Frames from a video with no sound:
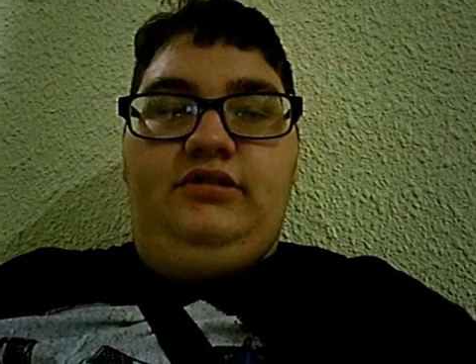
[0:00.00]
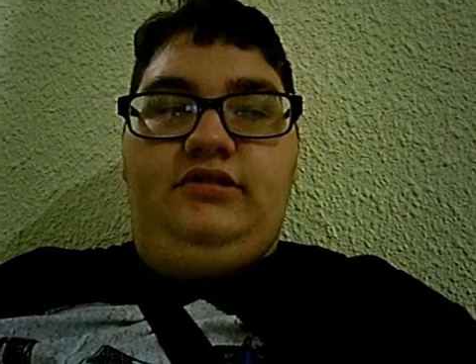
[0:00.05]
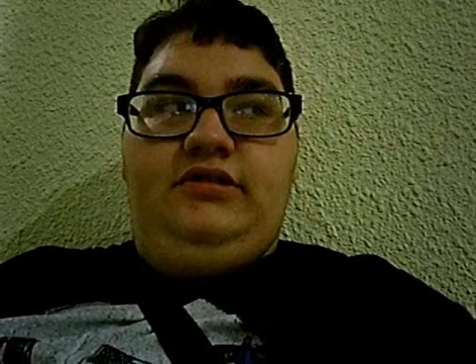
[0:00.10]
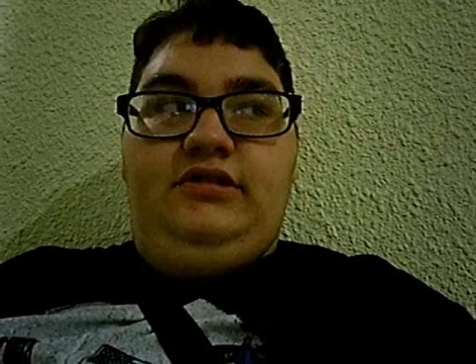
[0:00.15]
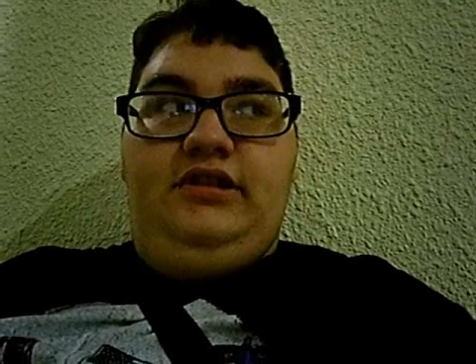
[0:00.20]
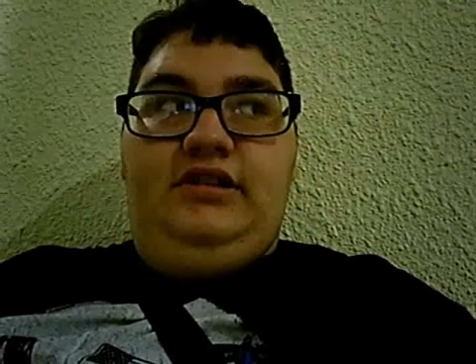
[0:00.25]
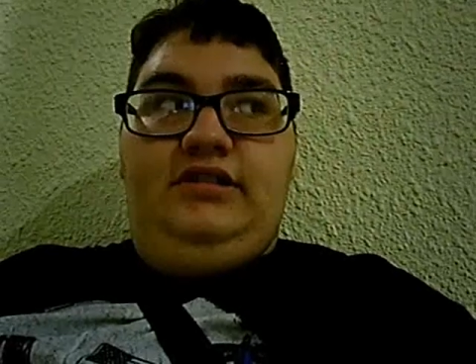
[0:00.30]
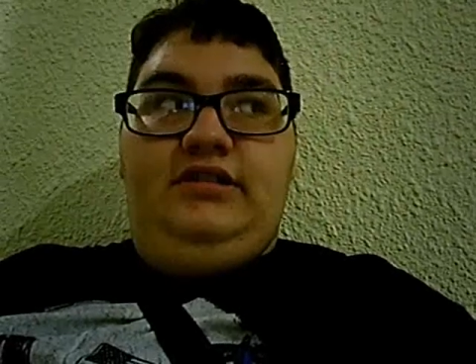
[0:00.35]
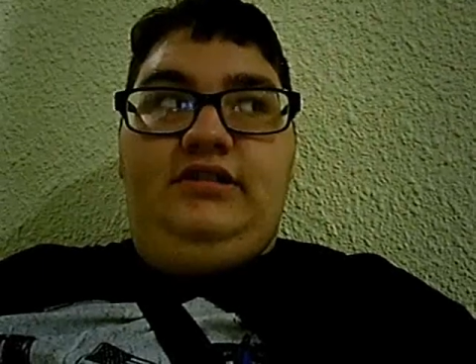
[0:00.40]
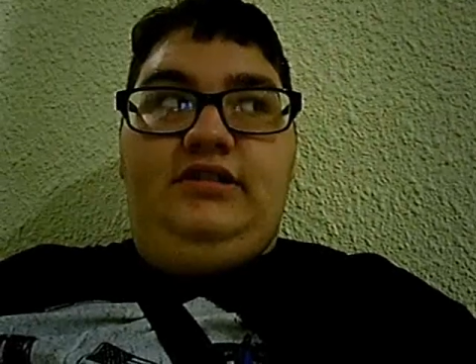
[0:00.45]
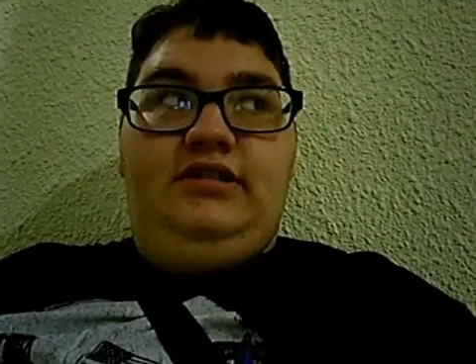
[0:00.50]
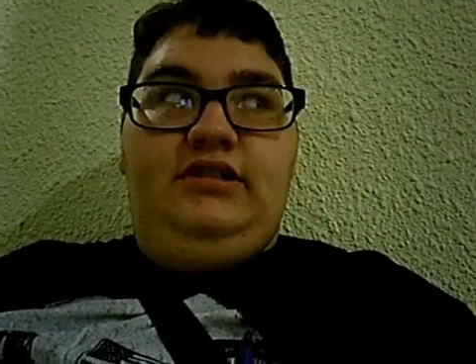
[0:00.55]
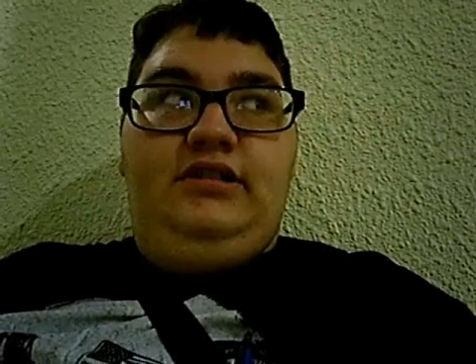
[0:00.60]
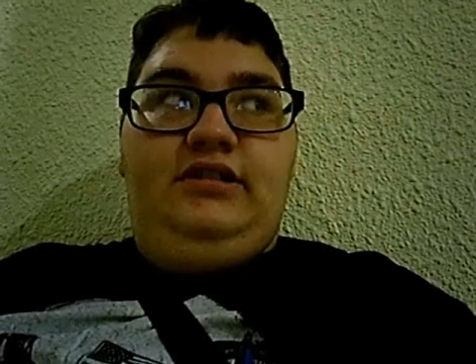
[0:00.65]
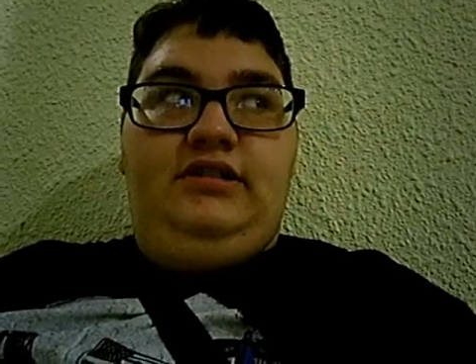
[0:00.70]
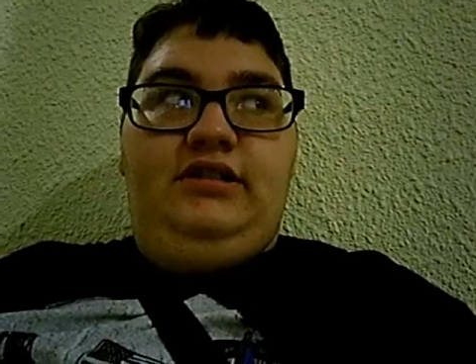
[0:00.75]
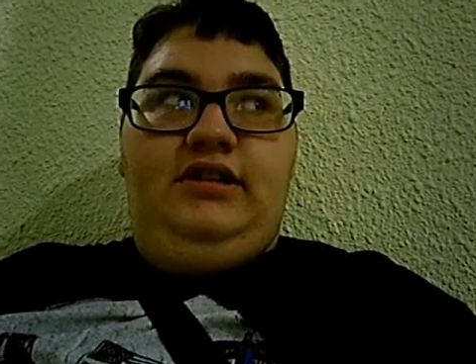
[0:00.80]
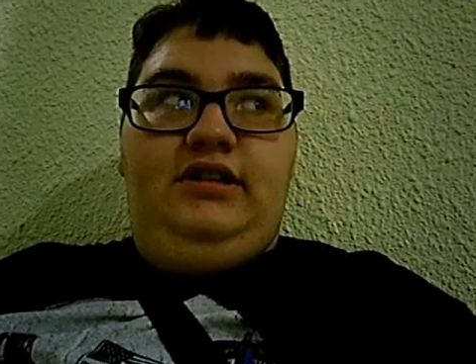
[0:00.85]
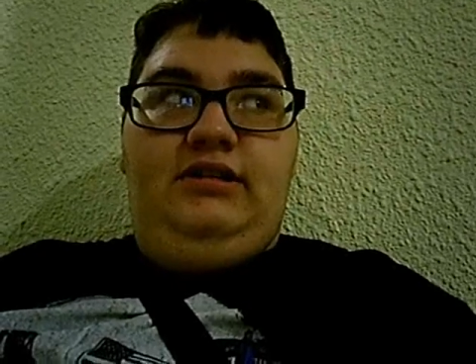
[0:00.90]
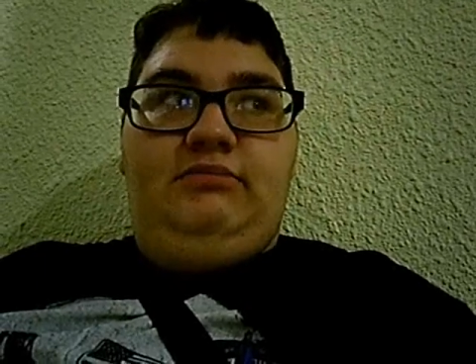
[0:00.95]
is kind of in
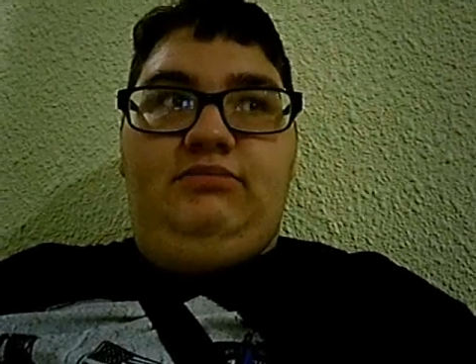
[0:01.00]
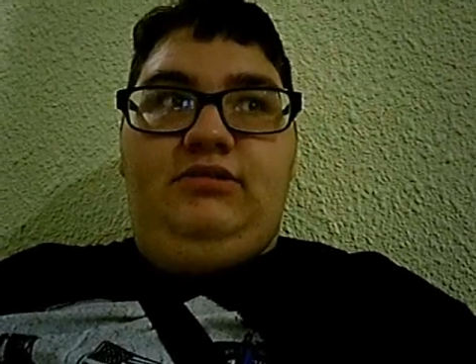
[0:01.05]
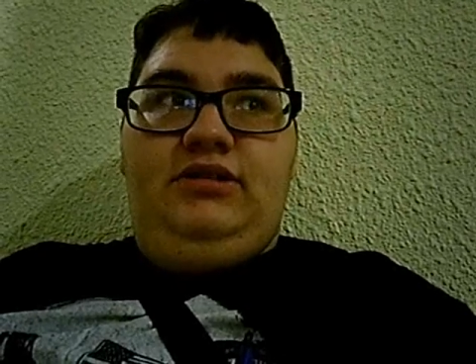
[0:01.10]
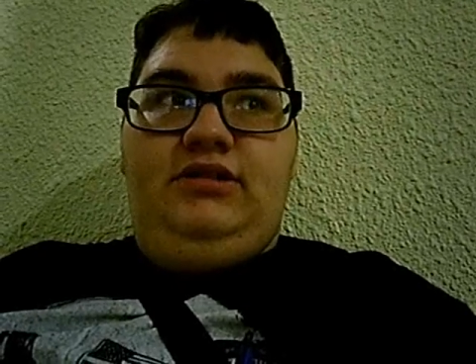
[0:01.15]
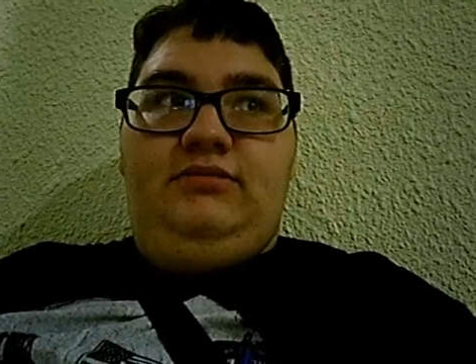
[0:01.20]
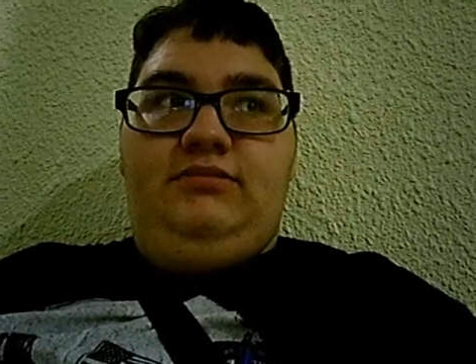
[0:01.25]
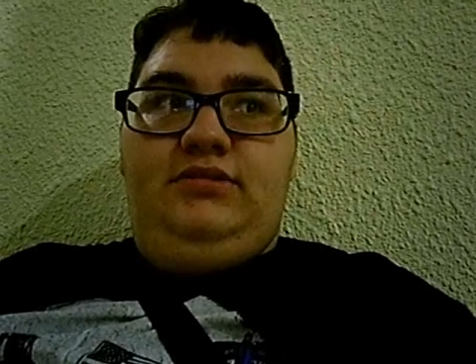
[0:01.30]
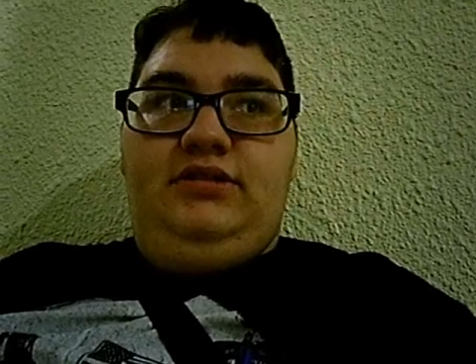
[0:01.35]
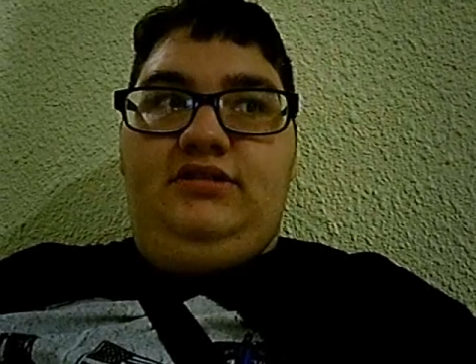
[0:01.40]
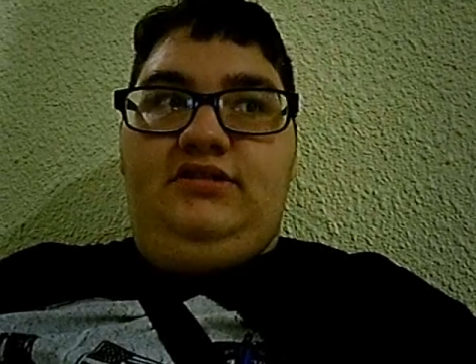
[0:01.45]
the lobby,